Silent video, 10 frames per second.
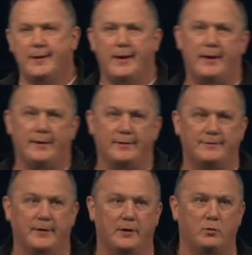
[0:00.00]
and
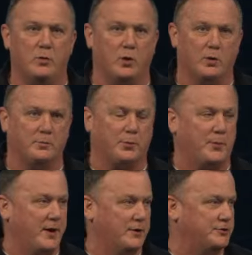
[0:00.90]
we weren't
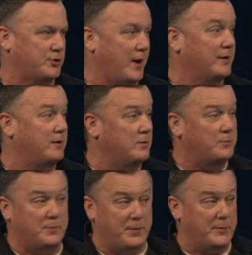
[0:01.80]
prepared to try and
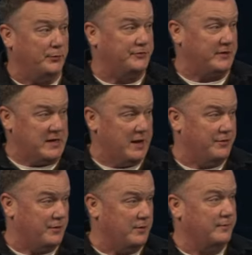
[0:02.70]
keep people
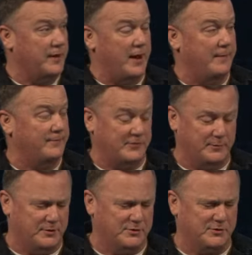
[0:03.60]
together. Yeah,
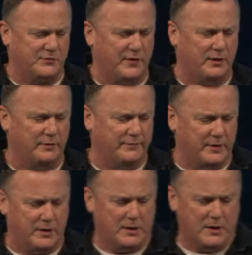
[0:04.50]
something just fell over
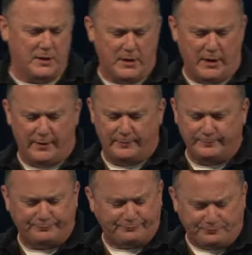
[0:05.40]
there.
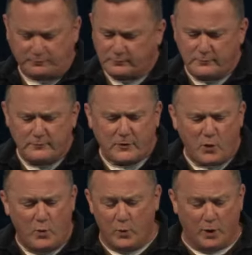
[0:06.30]

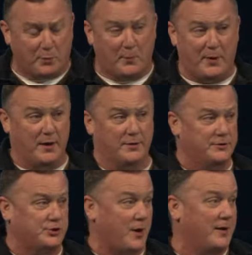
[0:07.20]
We weren't prepared to
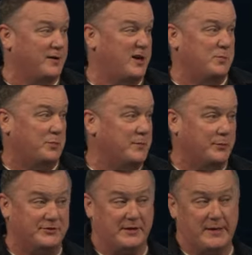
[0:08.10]
try and keep
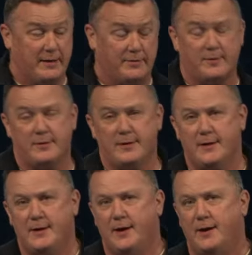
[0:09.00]
people together,
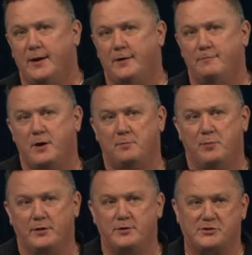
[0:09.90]

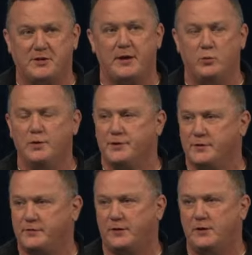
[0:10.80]
but you stayed with
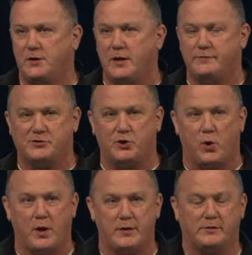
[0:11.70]
us, and you gave us
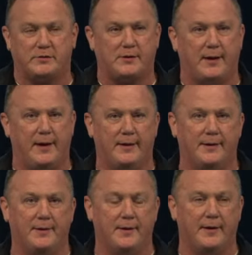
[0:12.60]
grace,
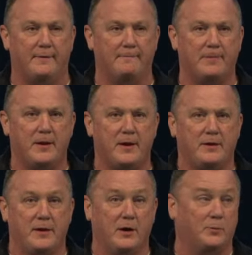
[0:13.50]
and
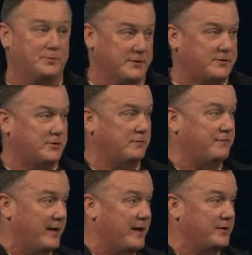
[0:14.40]
you helped us
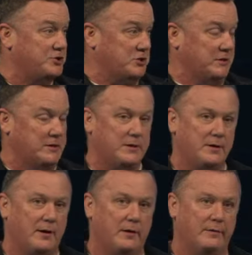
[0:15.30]
financially.
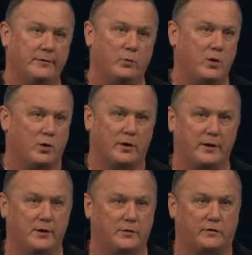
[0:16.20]
We weren't
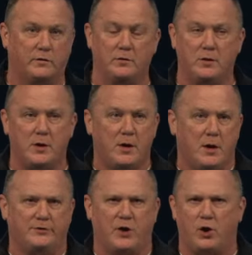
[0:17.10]
here to
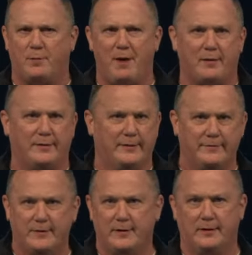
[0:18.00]
talk about
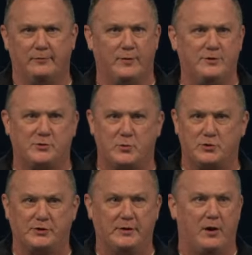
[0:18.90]
giving and
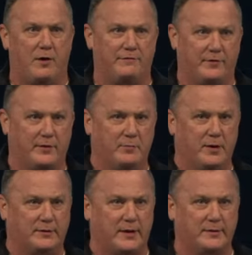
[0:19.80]
resourcing and offering,
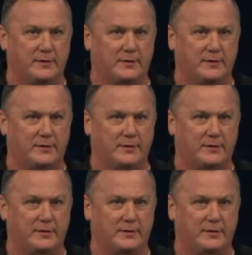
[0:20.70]
but that